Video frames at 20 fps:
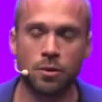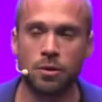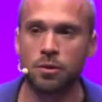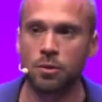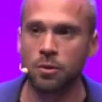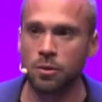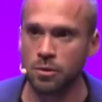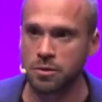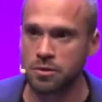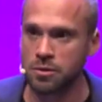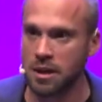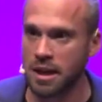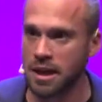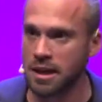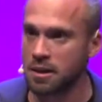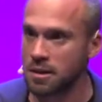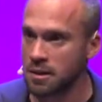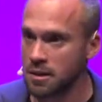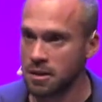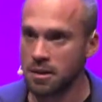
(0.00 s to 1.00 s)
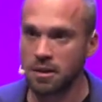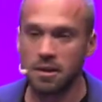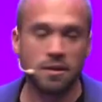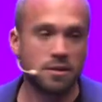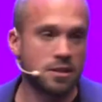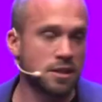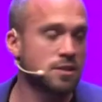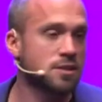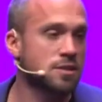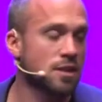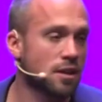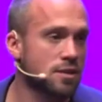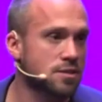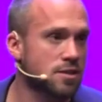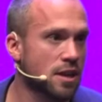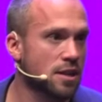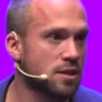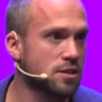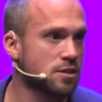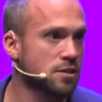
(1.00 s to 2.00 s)
all today
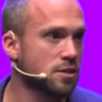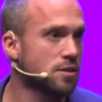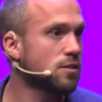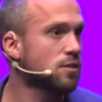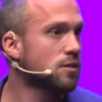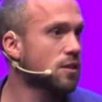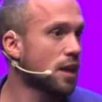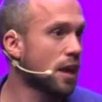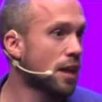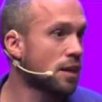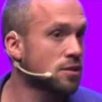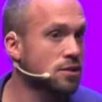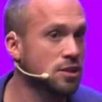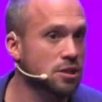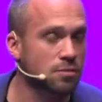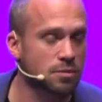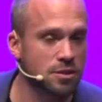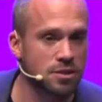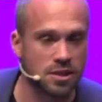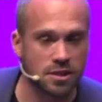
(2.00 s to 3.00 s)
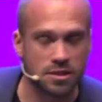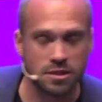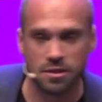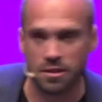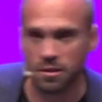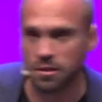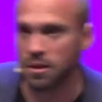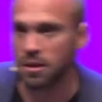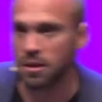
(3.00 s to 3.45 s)
digitalization, the energy transition,